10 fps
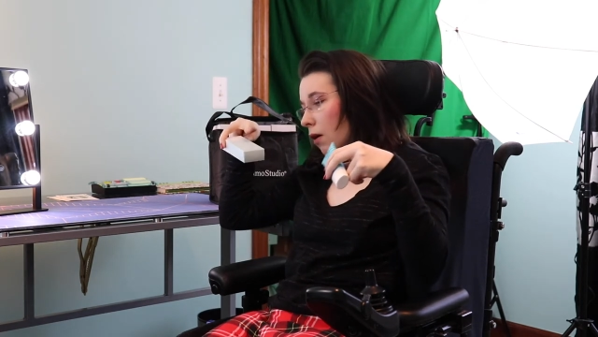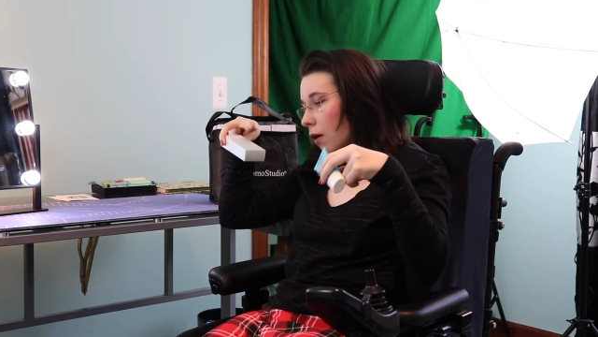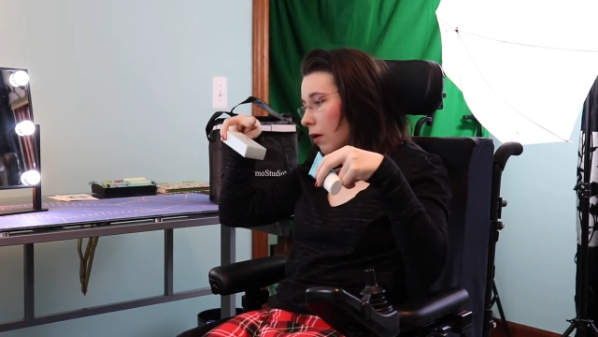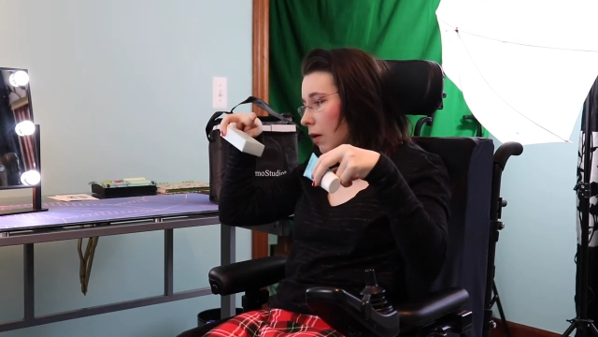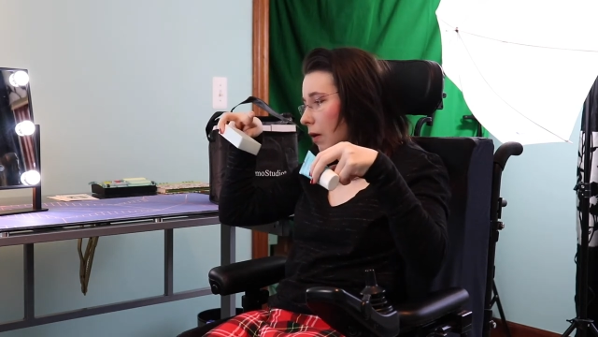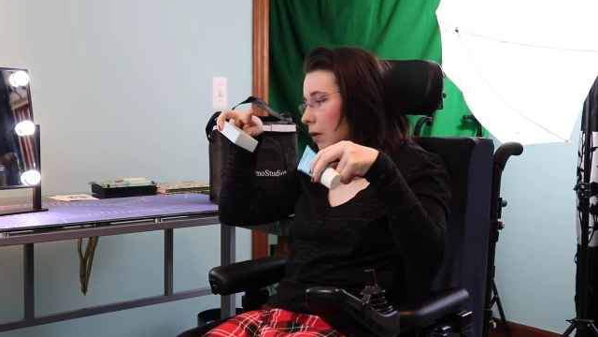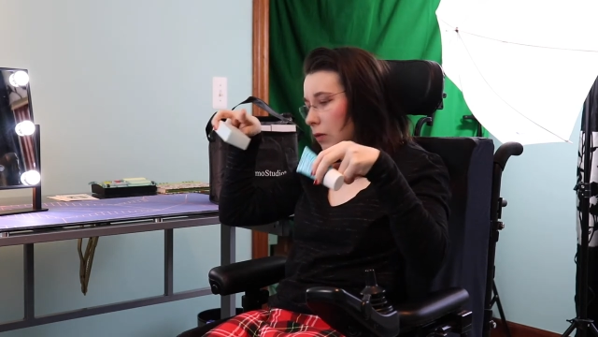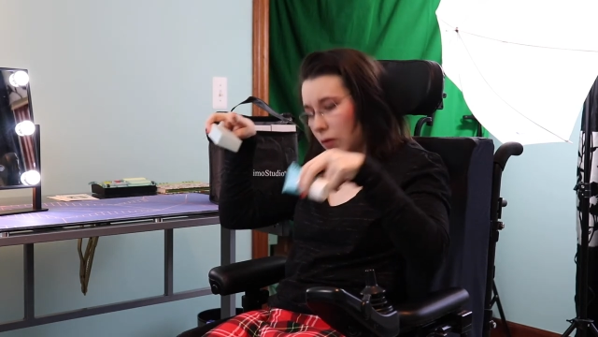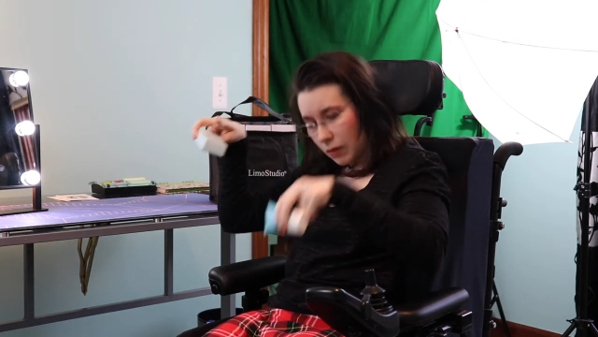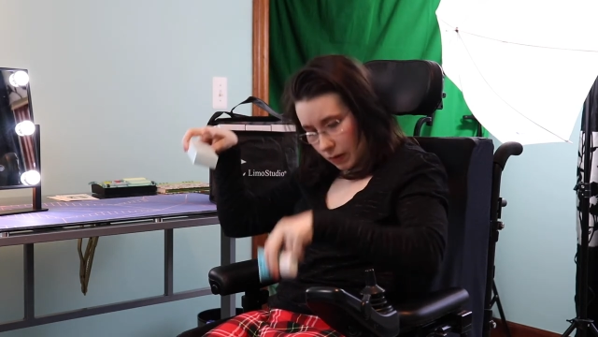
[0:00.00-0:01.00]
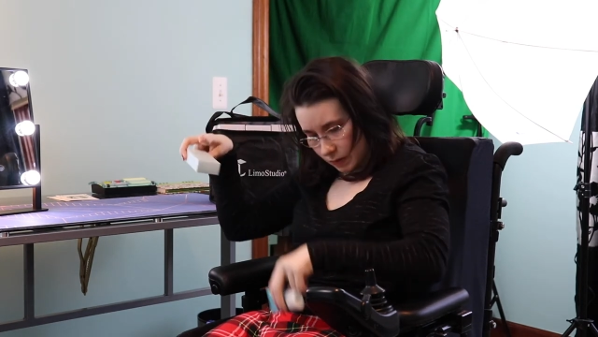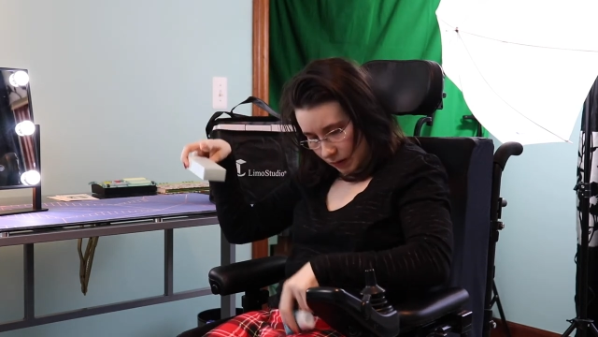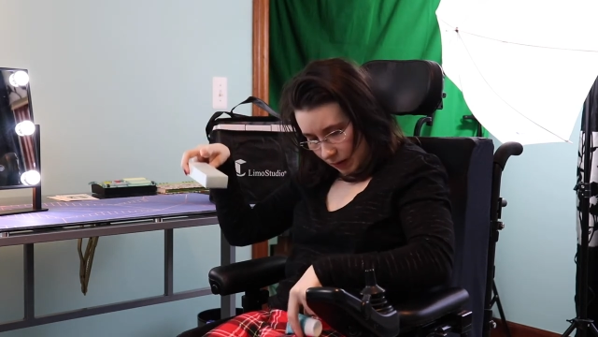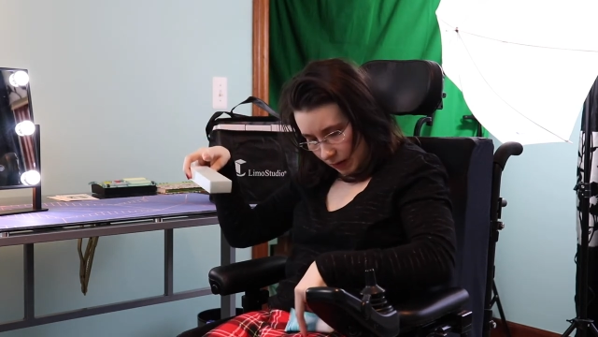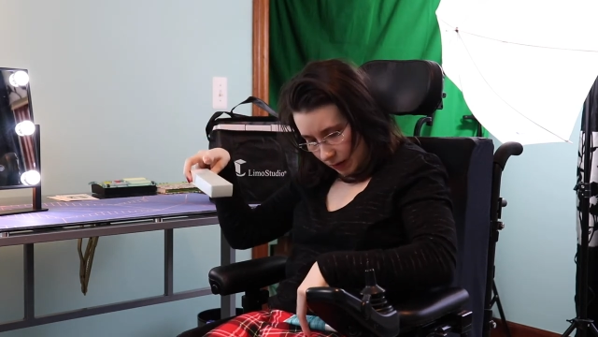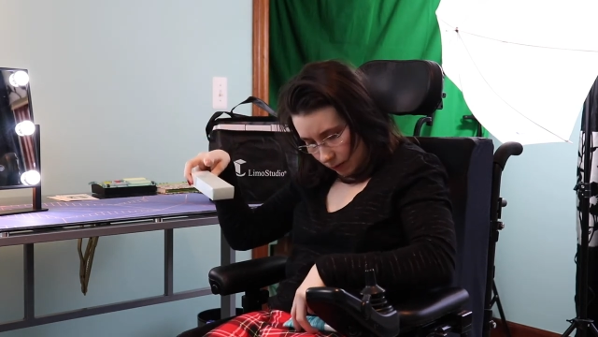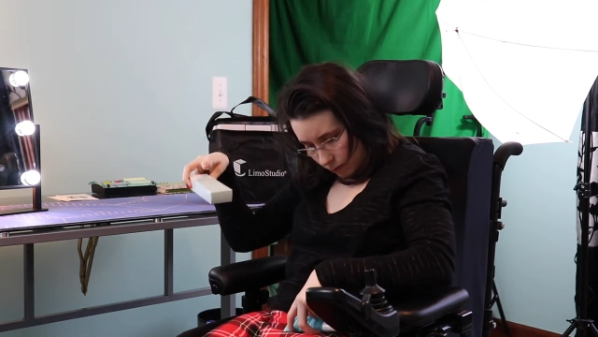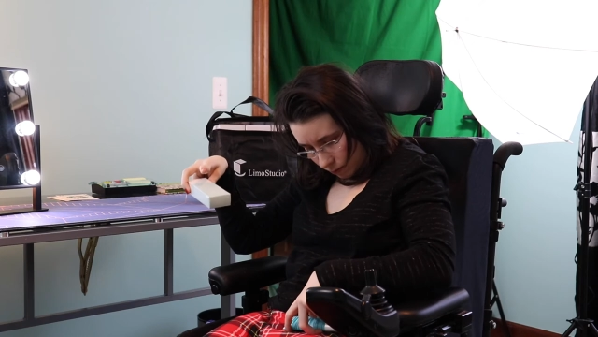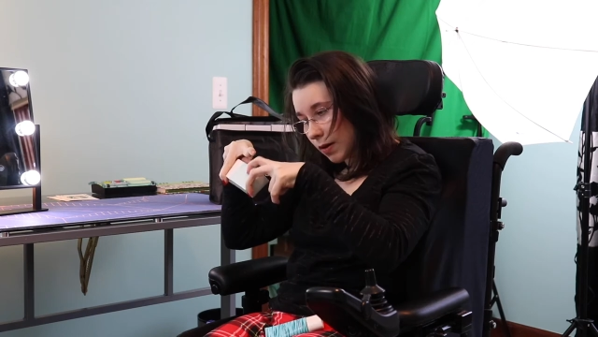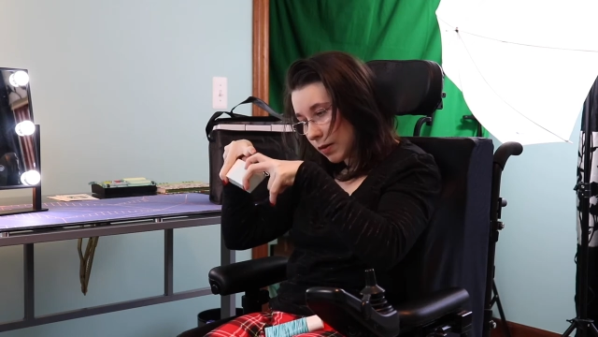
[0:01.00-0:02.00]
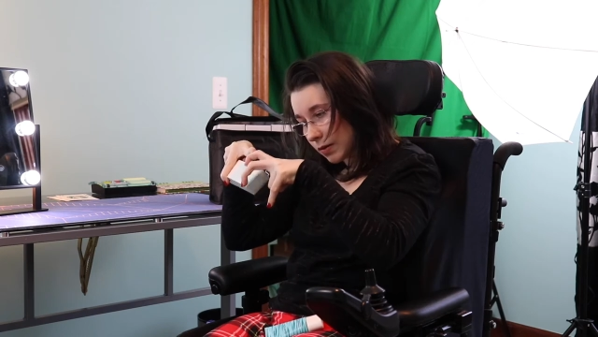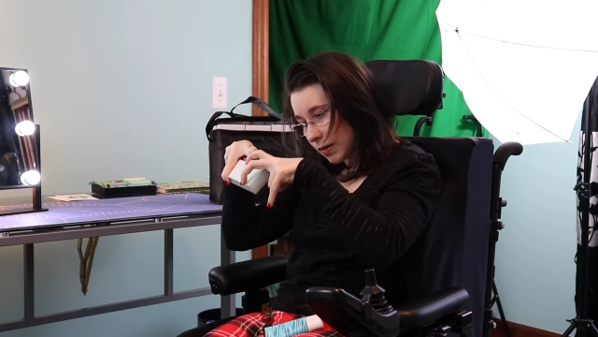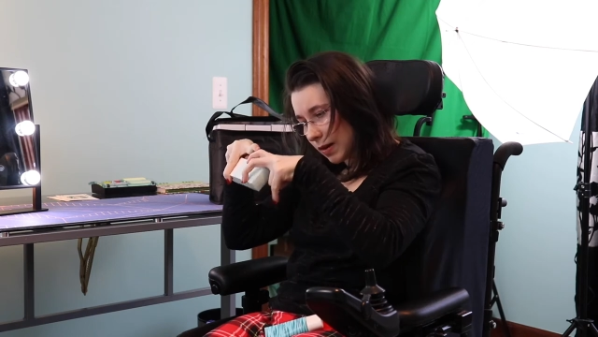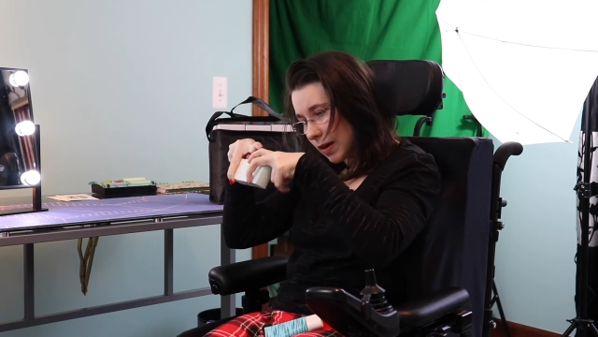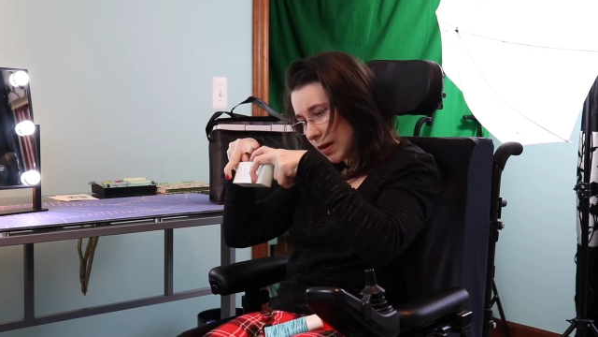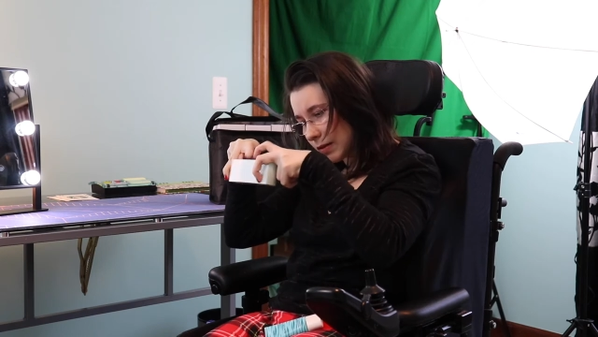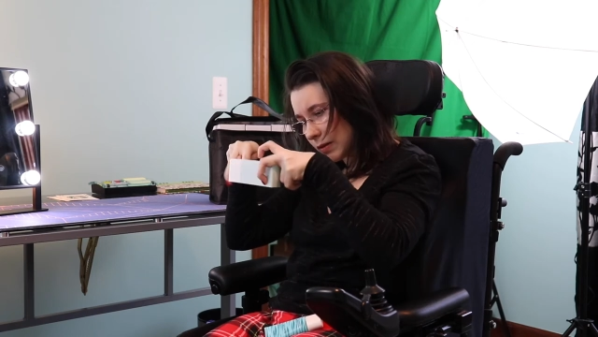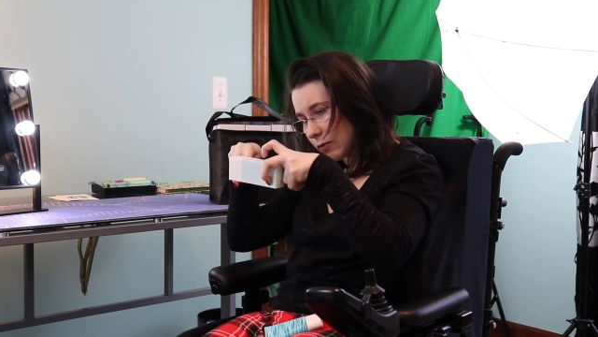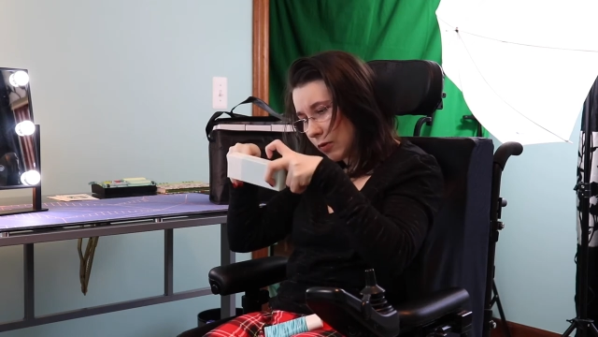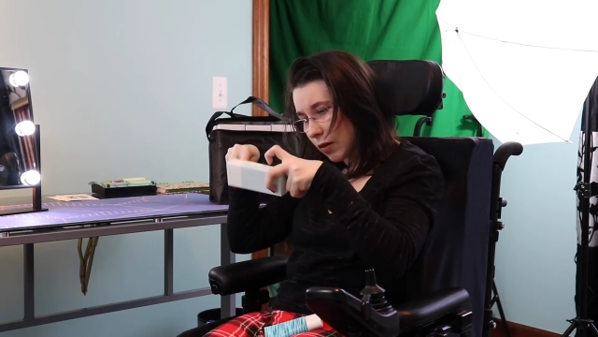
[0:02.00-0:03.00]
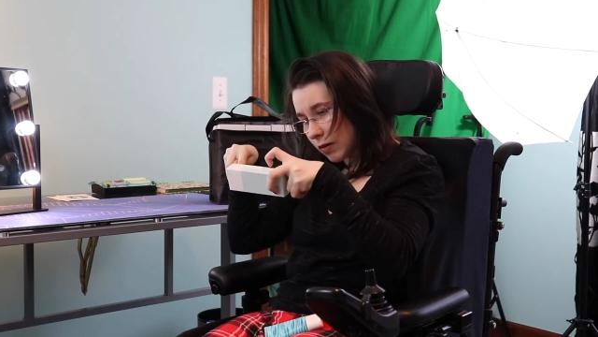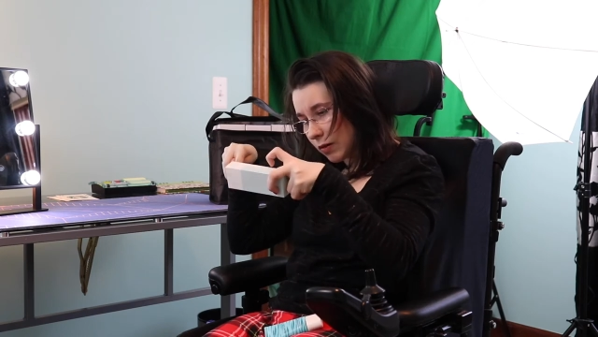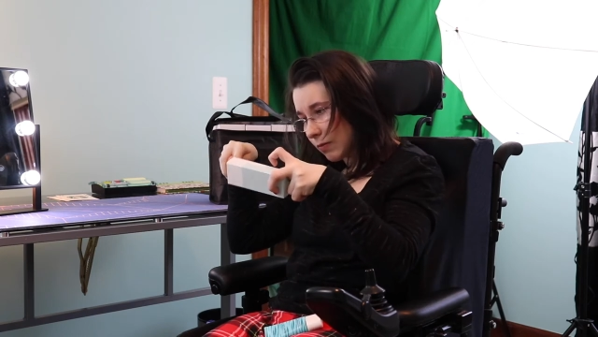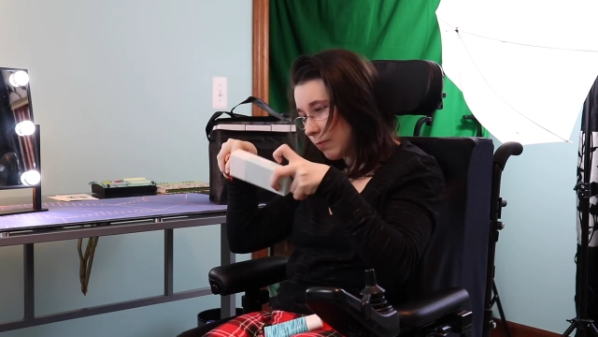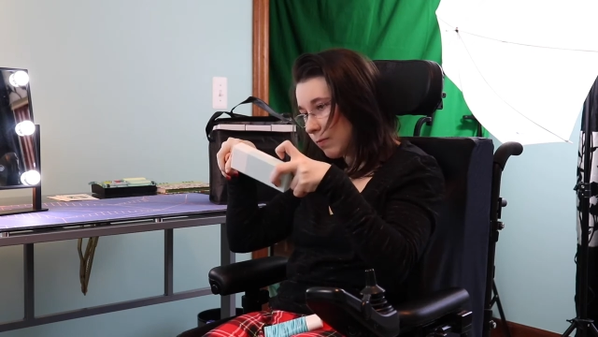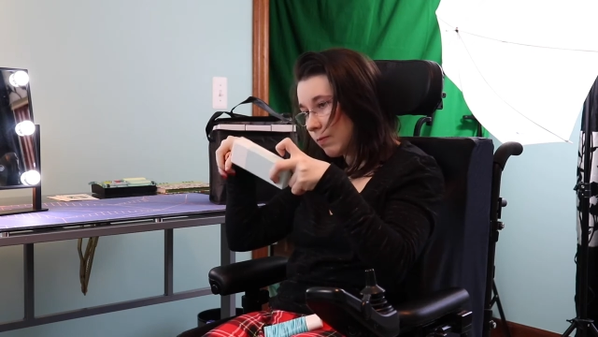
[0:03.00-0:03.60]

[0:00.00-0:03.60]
and it is called the yeah, sea as in water